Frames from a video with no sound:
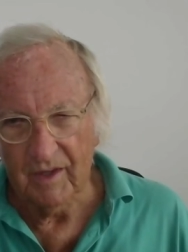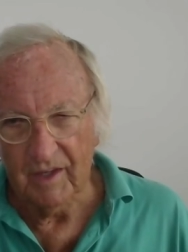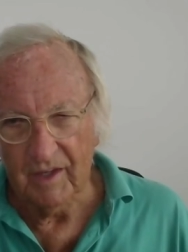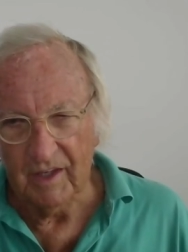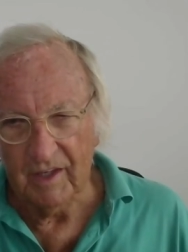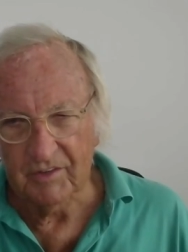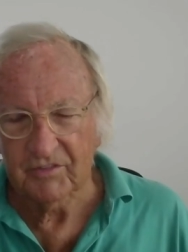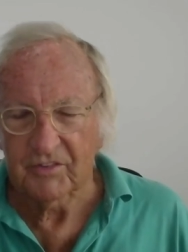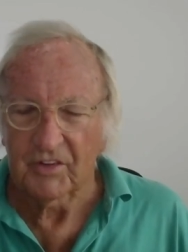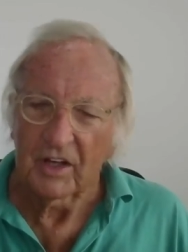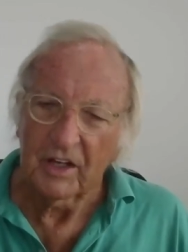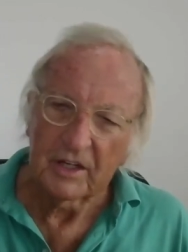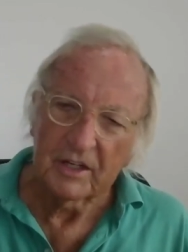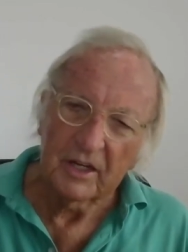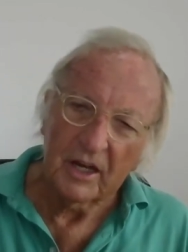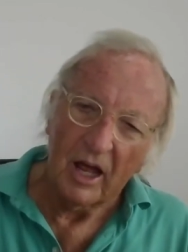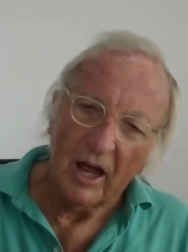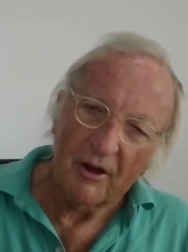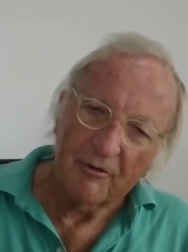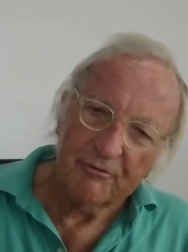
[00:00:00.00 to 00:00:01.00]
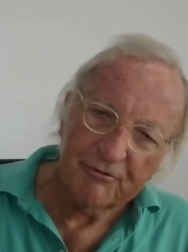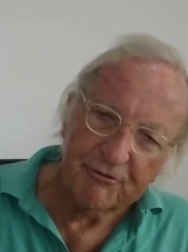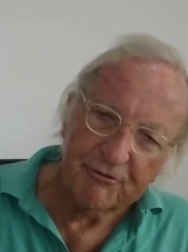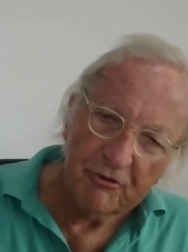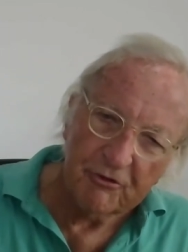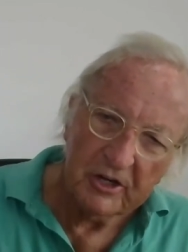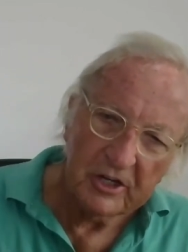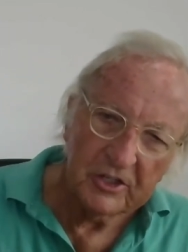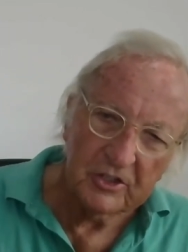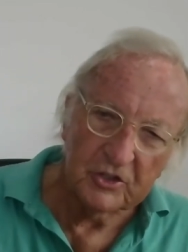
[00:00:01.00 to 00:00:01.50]
is in a
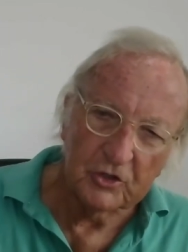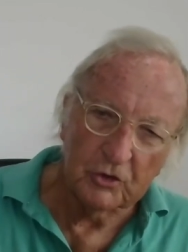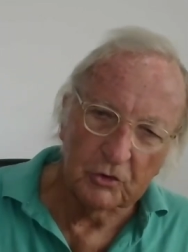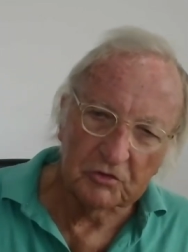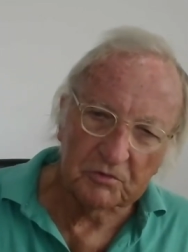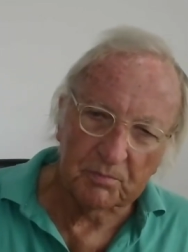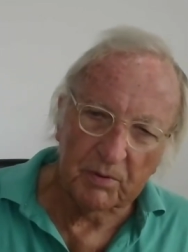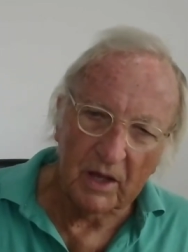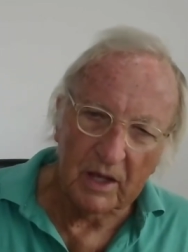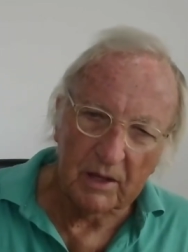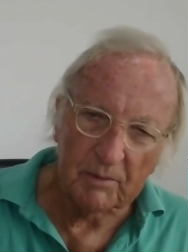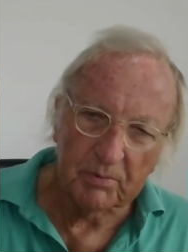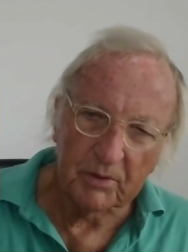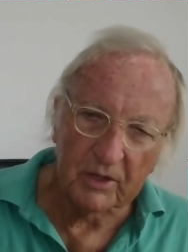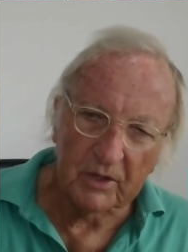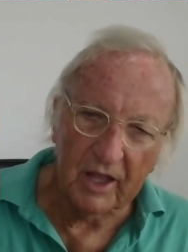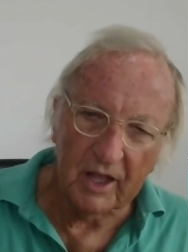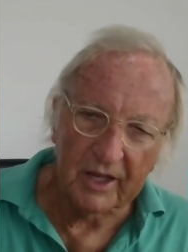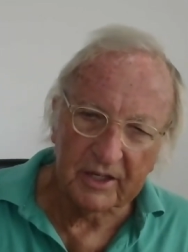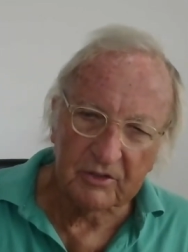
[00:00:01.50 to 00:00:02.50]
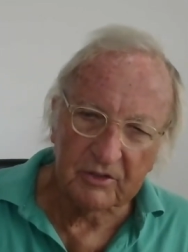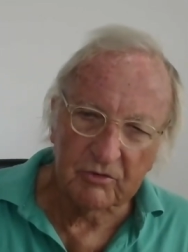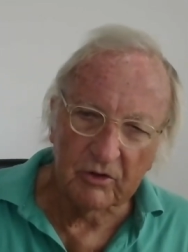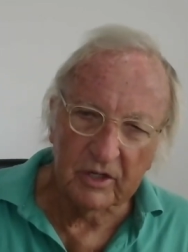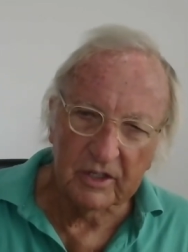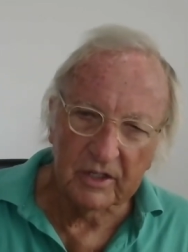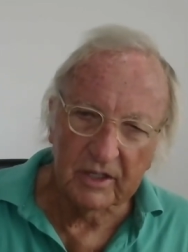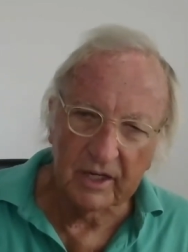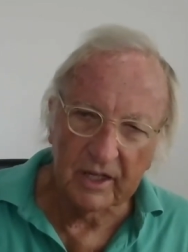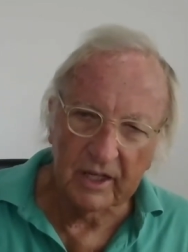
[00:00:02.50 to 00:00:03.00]
free newspaper like
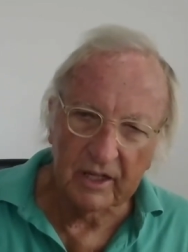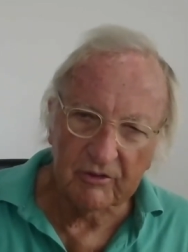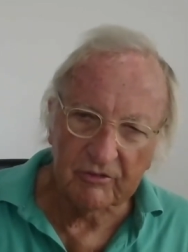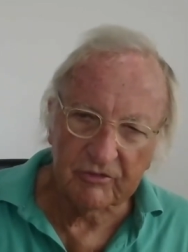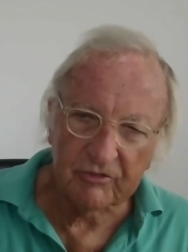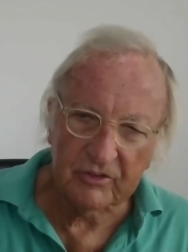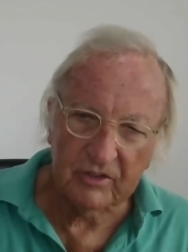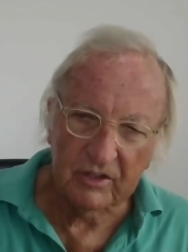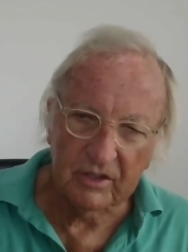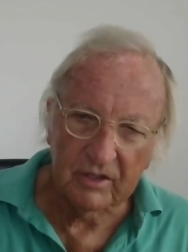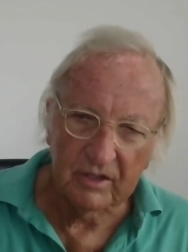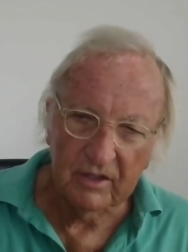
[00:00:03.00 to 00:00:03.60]
Green Left.